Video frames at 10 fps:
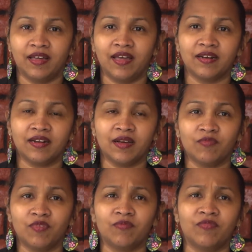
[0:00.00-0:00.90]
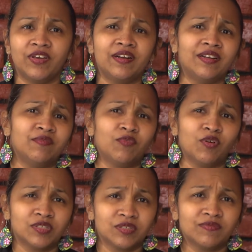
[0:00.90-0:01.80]
and come from varied
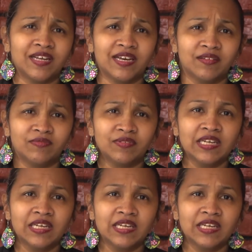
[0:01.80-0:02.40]
walks of life